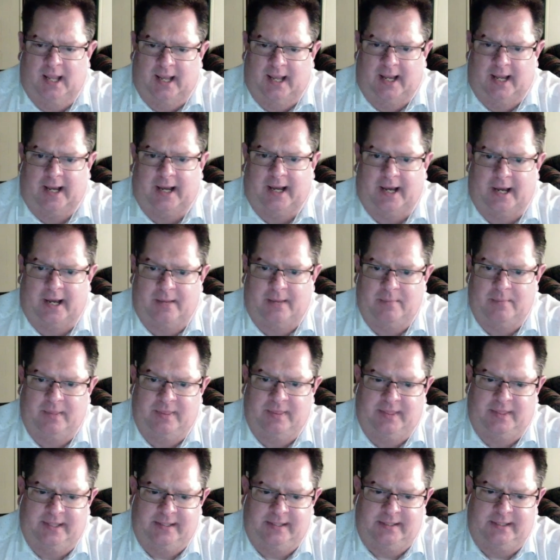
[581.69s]
Um, okay.
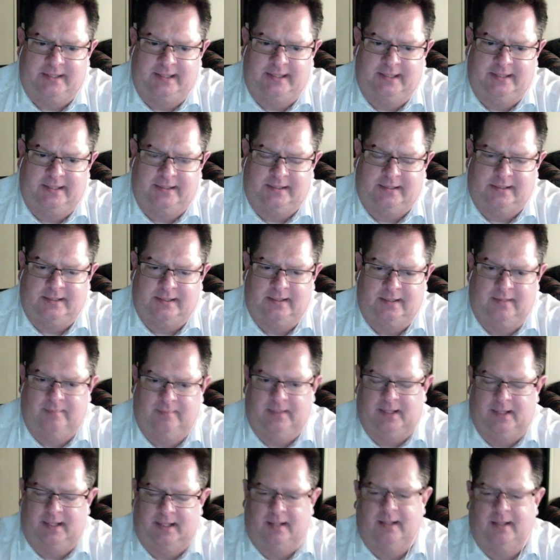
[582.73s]
This is
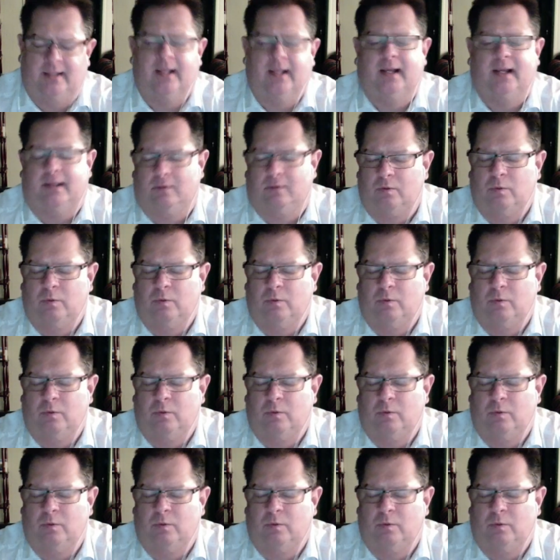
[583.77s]
uh,